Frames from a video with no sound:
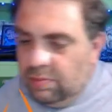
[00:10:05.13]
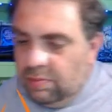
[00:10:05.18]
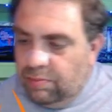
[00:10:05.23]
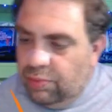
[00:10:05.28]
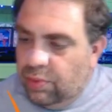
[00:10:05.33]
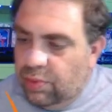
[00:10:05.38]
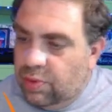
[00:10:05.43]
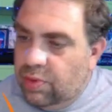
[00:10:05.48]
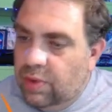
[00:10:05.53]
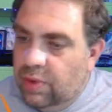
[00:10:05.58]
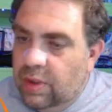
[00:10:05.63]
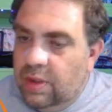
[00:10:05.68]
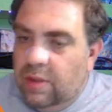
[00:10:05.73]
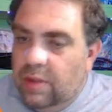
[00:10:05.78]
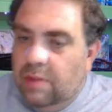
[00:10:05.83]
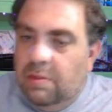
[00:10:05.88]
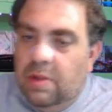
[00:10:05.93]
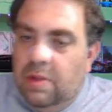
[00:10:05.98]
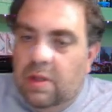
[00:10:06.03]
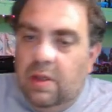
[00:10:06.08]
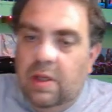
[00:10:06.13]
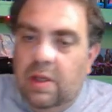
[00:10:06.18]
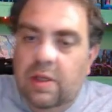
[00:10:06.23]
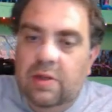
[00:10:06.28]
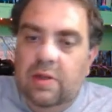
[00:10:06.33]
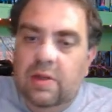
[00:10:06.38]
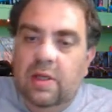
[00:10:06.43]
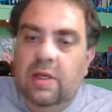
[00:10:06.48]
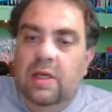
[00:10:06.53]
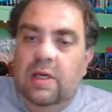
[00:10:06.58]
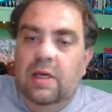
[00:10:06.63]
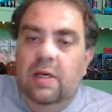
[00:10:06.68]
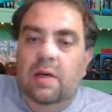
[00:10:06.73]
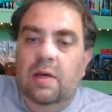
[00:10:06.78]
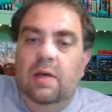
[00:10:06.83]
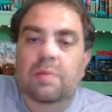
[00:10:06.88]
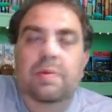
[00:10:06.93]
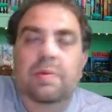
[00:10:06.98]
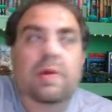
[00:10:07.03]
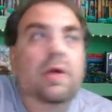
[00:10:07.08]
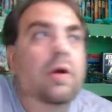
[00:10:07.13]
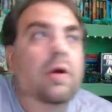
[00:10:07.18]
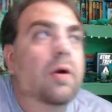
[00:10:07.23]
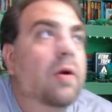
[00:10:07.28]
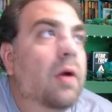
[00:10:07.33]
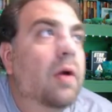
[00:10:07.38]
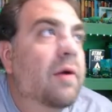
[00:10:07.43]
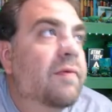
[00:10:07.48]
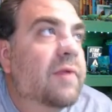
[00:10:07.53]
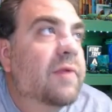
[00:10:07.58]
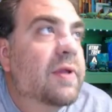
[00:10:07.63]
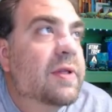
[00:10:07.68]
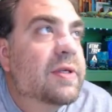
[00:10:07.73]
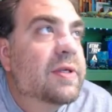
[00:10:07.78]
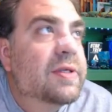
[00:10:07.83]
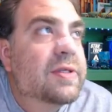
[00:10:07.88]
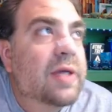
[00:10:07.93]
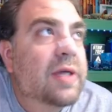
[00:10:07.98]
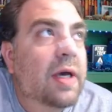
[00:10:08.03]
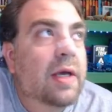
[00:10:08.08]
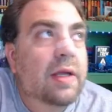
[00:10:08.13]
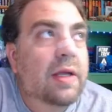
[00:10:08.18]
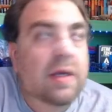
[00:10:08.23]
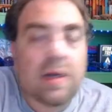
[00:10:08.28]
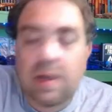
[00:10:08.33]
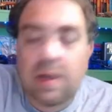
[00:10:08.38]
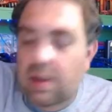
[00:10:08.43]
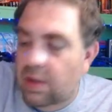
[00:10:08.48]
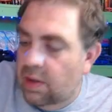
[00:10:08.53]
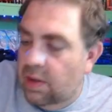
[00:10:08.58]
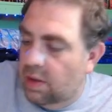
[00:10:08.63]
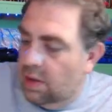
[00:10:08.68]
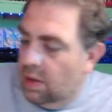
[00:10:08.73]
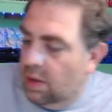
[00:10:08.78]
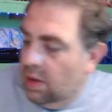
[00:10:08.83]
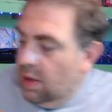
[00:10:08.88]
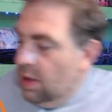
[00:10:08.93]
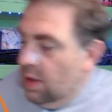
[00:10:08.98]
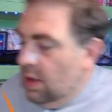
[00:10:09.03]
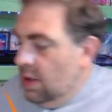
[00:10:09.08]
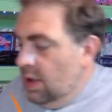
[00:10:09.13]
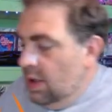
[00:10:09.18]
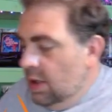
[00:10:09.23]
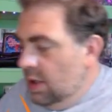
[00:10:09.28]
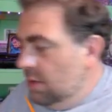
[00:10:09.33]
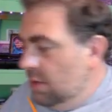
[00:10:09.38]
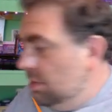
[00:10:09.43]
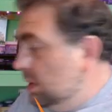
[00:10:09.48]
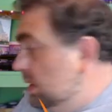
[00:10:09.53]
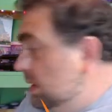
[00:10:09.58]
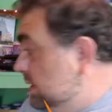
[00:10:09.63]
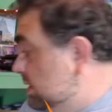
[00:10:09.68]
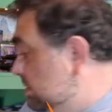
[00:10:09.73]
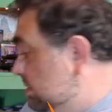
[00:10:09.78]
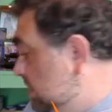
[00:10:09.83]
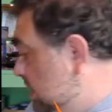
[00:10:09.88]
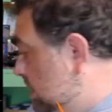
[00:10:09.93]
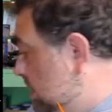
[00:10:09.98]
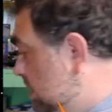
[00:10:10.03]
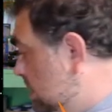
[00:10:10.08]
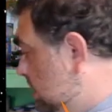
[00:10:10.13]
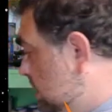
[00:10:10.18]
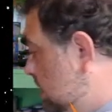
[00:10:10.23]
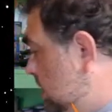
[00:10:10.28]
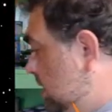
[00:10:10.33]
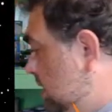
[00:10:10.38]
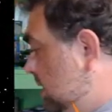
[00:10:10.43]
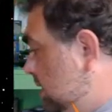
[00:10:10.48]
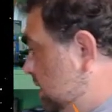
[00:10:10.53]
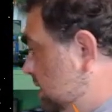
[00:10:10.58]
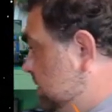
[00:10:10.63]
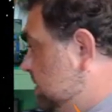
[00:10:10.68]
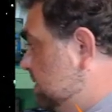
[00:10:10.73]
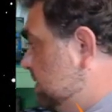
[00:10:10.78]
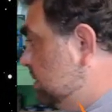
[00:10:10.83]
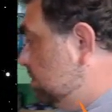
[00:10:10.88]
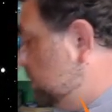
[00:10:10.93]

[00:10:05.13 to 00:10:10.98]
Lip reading: booklet. And I'm going to get the kit up here off to the side, kind of. Because, man, I got to assemble